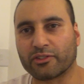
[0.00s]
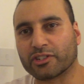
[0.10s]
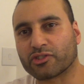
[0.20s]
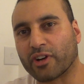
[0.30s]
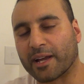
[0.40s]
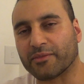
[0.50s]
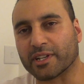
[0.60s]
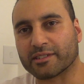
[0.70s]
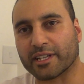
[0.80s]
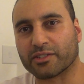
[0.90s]
describe
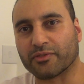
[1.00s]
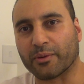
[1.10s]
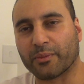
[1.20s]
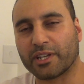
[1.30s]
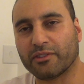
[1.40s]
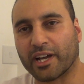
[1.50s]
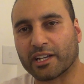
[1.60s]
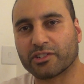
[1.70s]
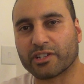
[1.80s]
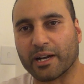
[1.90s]
this is that when you've had
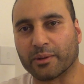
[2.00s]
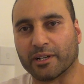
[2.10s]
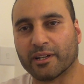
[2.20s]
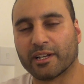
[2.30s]
a shower